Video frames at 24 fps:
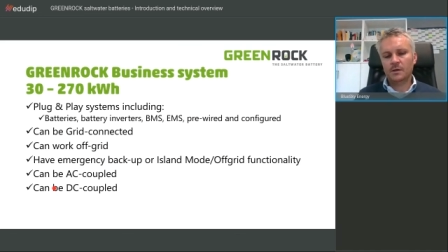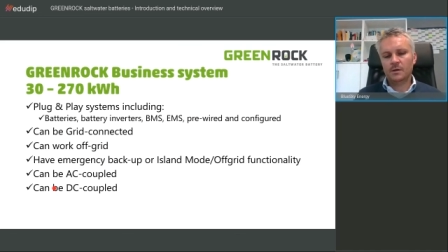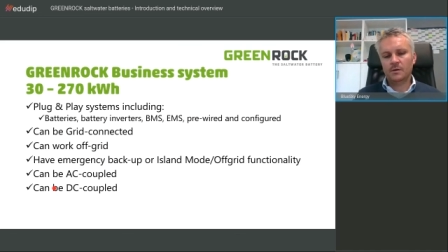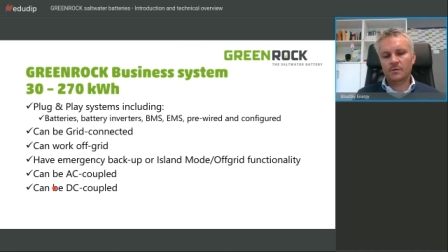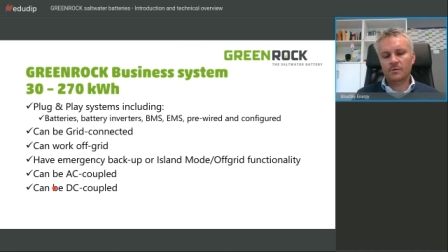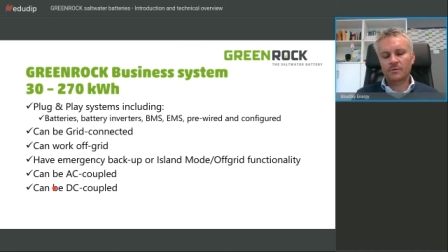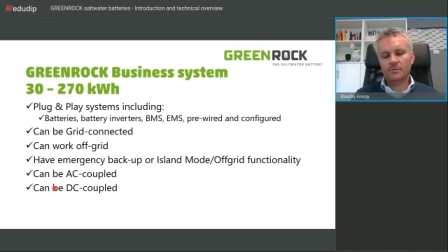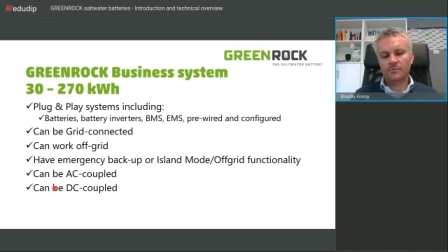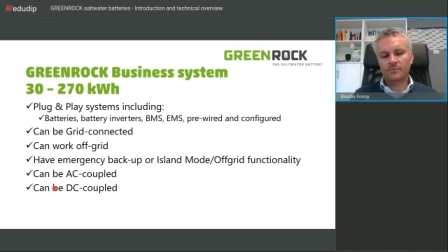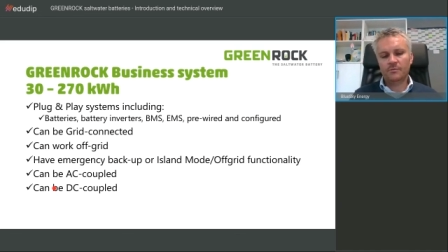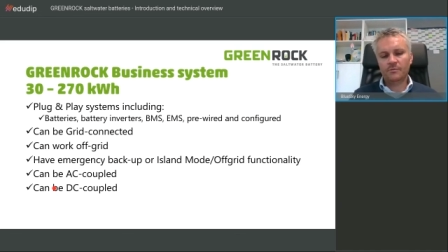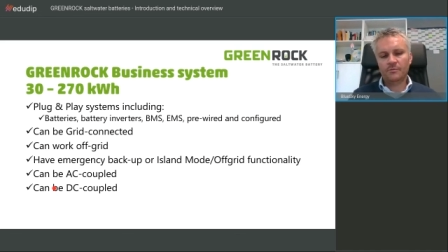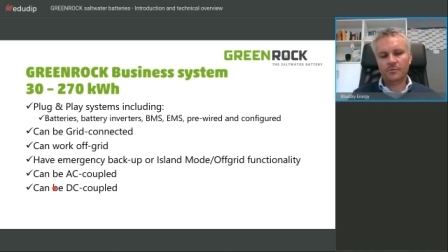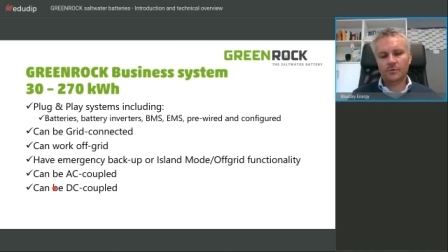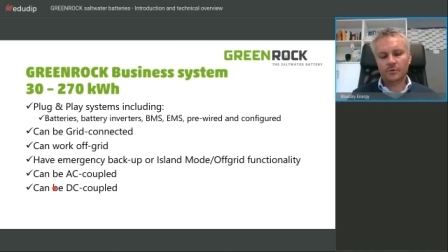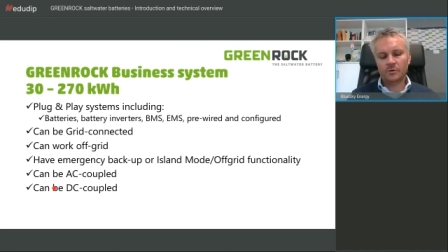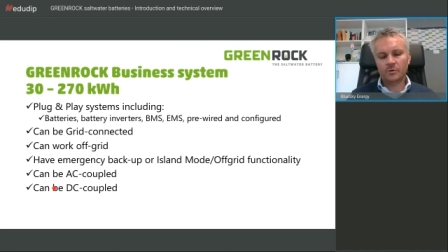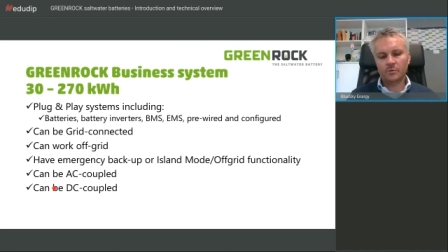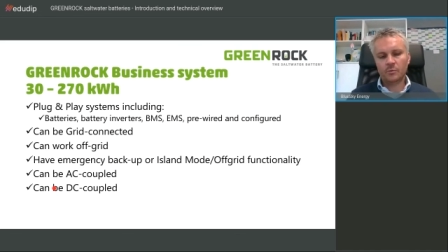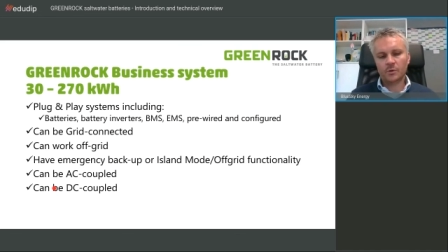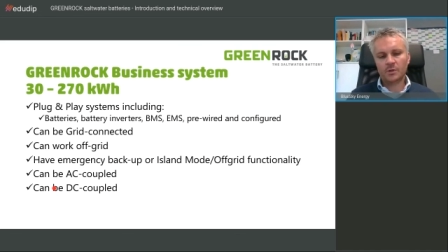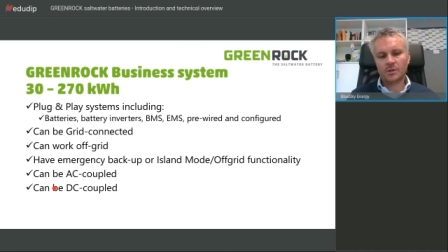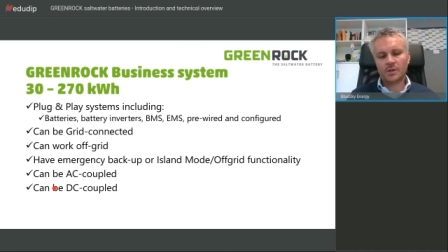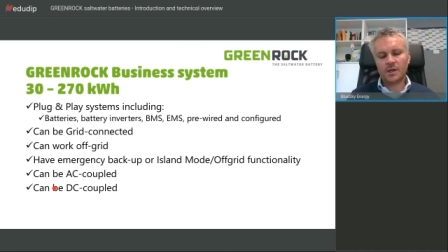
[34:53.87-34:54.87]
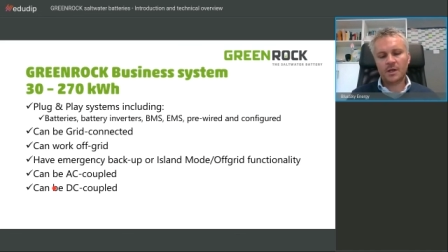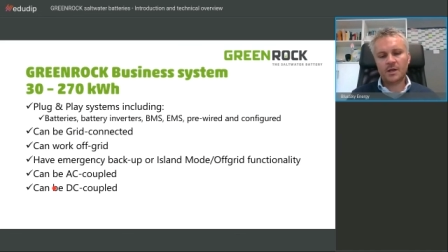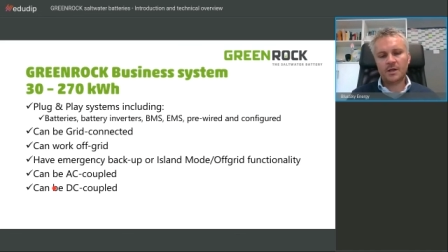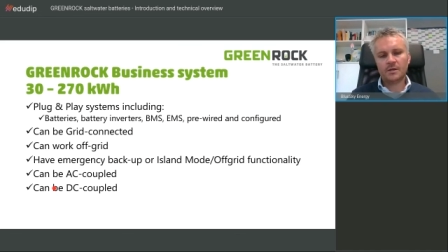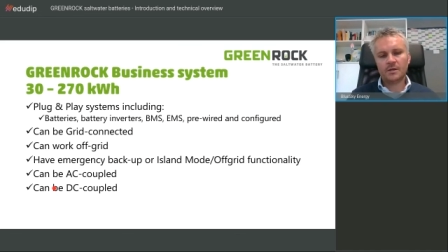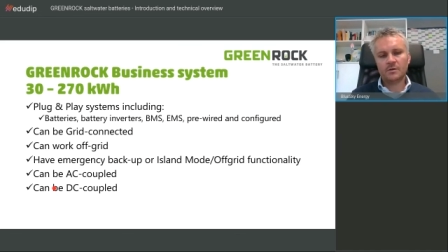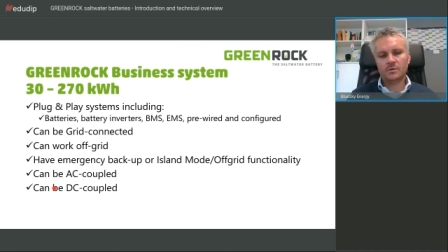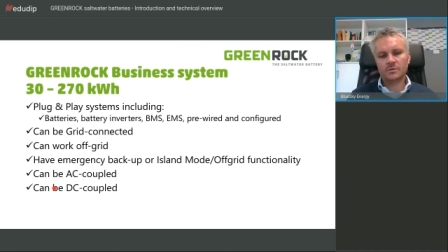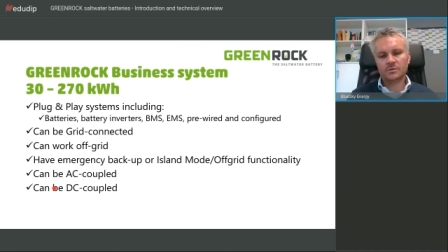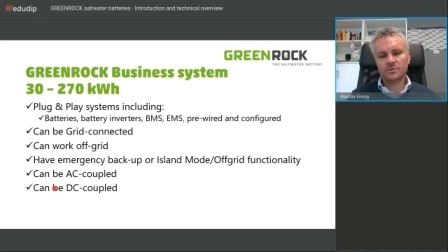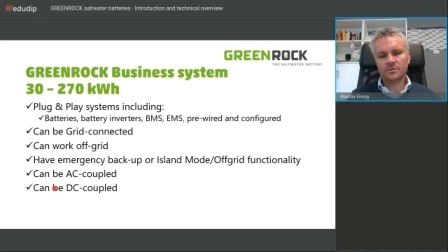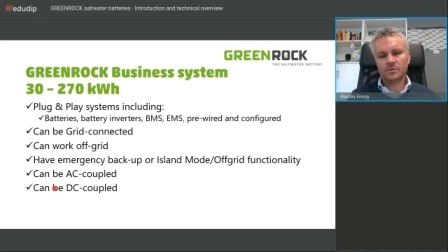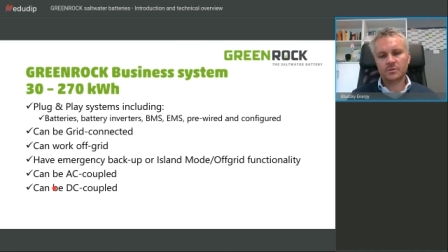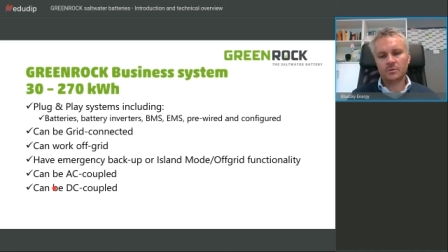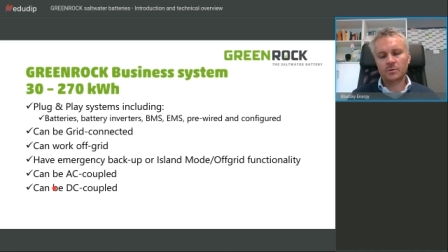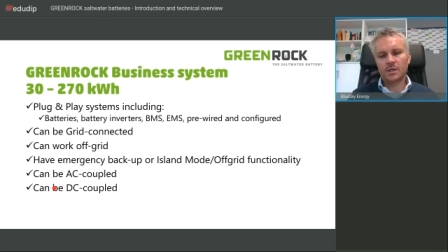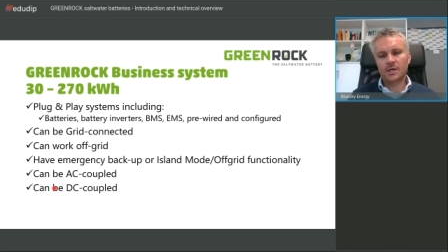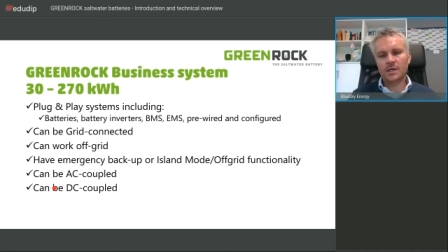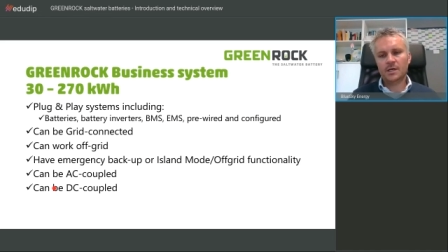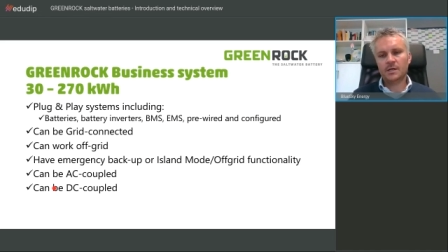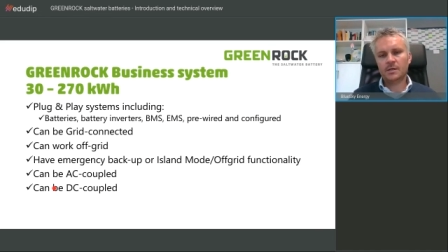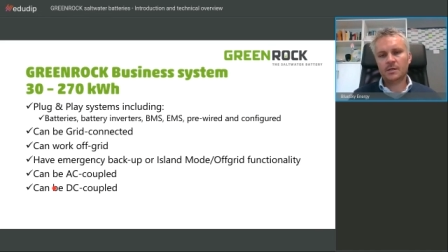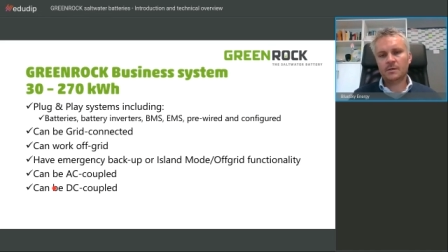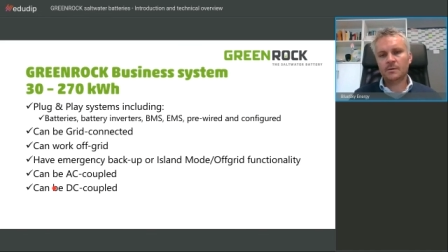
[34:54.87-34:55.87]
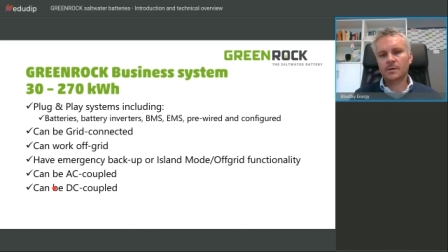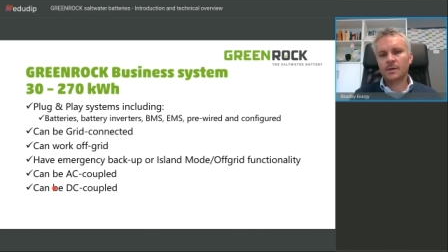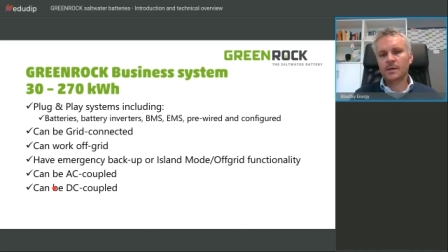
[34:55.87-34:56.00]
And in a case where everything is